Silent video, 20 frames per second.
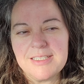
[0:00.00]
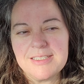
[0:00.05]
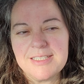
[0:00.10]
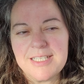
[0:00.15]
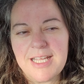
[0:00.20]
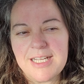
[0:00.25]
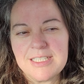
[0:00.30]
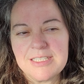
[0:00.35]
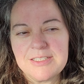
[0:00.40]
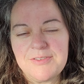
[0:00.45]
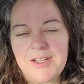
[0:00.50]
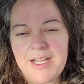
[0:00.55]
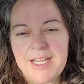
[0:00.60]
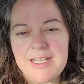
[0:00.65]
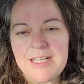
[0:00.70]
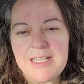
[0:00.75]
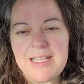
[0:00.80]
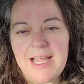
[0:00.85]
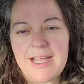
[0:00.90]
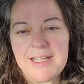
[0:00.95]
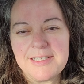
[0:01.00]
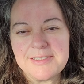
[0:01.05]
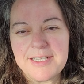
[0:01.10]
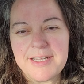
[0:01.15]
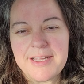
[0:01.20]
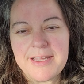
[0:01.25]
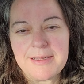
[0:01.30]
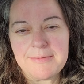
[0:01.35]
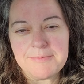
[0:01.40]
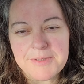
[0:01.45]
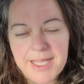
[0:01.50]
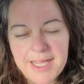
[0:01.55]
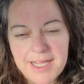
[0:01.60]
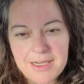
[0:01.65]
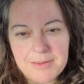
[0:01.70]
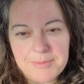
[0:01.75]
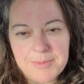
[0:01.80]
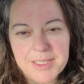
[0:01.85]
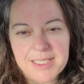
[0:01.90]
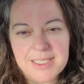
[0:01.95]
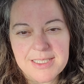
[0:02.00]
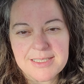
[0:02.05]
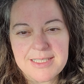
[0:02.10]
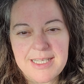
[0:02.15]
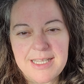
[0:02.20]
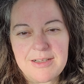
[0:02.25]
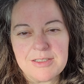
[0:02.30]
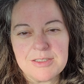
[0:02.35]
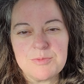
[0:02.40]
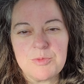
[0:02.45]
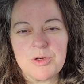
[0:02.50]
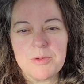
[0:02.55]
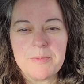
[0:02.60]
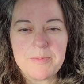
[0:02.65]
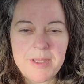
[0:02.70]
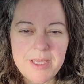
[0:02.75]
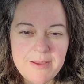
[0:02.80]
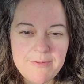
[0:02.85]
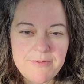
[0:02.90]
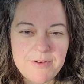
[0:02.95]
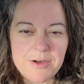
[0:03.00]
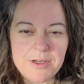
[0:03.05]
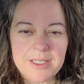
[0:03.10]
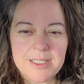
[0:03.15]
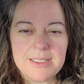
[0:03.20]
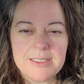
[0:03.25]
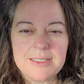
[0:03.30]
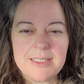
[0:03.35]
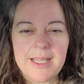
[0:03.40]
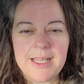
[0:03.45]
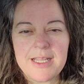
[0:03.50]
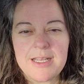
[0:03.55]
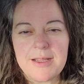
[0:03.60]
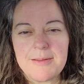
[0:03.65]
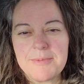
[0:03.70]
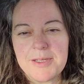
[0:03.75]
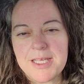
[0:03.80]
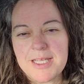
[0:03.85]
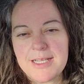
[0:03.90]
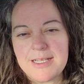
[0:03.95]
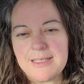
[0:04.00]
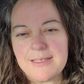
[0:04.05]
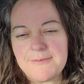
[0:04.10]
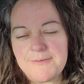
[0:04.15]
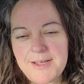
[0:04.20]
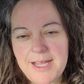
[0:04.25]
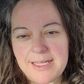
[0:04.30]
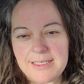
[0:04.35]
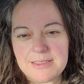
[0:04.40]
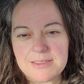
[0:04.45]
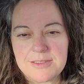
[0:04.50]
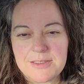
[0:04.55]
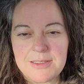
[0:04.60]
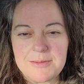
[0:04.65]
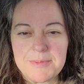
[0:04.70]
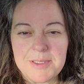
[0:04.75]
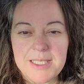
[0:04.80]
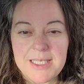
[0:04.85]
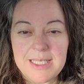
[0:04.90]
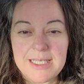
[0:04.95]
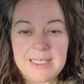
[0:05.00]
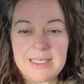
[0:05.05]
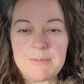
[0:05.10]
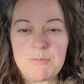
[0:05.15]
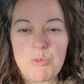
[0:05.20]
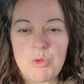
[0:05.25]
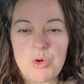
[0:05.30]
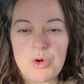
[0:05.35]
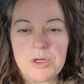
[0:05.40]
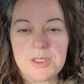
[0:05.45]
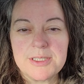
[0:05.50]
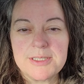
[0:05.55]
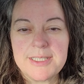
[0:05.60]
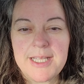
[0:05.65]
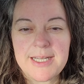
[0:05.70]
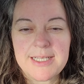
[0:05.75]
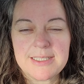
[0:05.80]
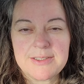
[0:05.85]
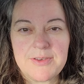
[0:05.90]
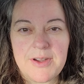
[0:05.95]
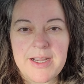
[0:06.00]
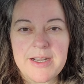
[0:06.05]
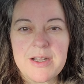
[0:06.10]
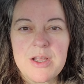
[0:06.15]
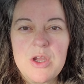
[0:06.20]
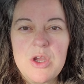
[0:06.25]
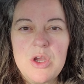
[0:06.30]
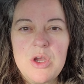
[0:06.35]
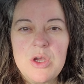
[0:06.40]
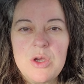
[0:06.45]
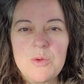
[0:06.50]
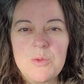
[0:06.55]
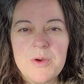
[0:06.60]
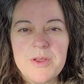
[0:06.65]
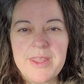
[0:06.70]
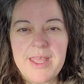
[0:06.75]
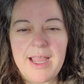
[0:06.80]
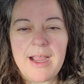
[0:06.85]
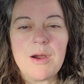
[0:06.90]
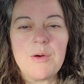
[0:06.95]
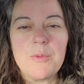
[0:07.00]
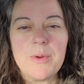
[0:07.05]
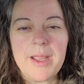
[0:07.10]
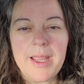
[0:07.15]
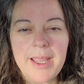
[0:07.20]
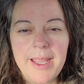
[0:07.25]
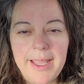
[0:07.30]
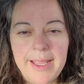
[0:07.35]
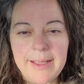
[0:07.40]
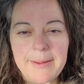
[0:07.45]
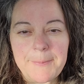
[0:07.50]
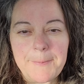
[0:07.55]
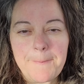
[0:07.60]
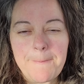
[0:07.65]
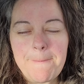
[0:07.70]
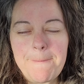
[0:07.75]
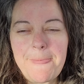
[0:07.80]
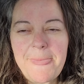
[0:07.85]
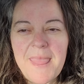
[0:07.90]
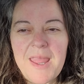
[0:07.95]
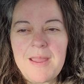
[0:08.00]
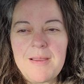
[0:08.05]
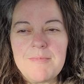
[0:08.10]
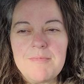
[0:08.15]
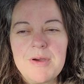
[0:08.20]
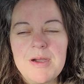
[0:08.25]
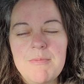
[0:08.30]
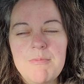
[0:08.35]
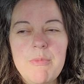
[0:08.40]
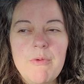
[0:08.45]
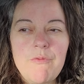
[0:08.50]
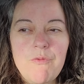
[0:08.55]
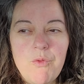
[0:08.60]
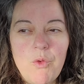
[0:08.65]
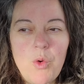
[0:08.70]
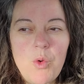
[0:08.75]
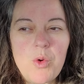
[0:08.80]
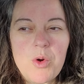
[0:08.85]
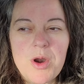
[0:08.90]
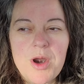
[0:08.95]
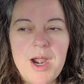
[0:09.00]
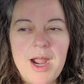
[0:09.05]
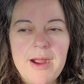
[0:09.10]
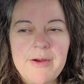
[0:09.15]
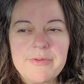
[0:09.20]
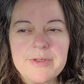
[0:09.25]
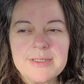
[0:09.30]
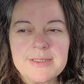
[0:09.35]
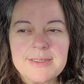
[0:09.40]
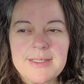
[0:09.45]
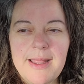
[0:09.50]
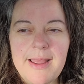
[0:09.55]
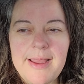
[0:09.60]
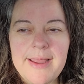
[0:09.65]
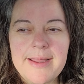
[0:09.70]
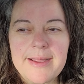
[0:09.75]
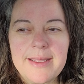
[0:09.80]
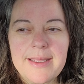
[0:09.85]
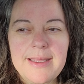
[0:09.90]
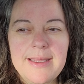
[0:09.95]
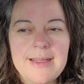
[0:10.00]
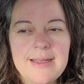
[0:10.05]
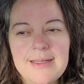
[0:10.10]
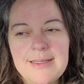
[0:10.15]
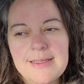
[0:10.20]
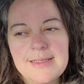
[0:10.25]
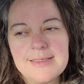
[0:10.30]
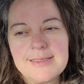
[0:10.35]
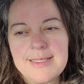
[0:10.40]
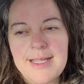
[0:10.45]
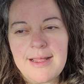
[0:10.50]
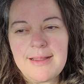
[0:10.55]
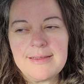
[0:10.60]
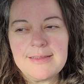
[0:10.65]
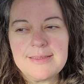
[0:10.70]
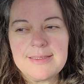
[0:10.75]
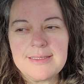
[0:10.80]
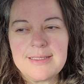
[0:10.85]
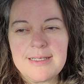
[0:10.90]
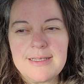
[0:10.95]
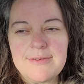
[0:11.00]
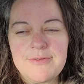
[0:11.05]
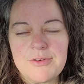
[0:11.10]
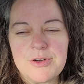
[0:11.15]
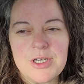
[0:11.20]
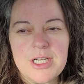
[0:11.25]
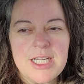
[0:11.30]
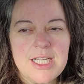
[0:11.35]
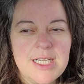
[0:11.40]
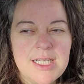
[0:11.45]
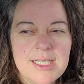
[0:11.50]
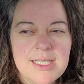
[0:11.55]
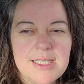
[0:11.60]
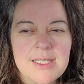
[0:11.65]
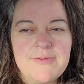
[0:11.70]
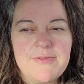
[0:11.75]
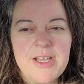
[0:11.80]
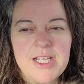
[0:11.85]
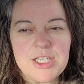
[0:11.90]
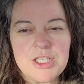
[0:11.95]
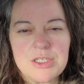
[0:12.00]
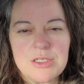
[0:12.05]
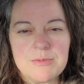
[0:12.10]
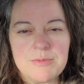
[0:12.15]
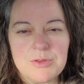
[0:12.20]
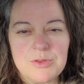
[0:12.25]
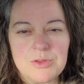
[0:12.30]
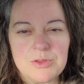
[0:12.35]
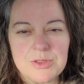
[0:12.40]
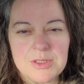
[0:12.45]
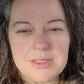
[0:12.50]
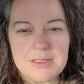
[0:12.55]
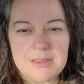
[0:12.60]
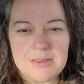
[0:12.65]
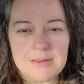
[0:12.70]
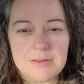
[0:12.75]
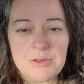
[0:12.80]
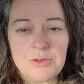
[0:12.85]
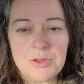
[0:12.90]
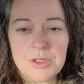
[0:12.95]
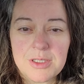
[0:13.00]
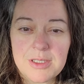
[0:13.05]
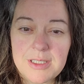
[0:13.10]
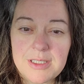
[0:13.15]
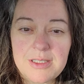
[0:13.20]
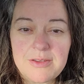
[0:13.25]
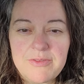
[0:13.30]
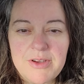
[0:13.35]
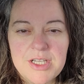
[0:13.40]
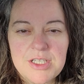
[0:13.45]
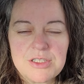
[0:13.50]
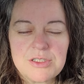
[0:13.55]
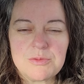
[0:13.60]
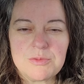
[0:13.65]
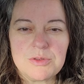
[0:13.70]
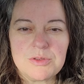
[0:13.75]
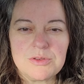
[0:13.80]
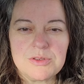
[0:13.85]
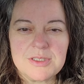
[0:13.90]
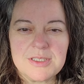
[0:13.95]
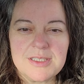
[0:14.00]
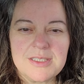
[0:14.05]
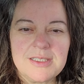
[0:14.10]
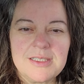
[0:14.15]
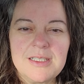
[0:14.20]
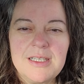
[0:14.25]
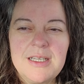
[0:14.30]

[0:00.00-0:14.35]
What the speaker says: satisfied as I am now, because now it's more meat focused and I'm getting the fat, so I'm getting more satisfied with how we eat. But before, I was like eating the salad stuff, or eating the vegetables and grilling the vegetables, and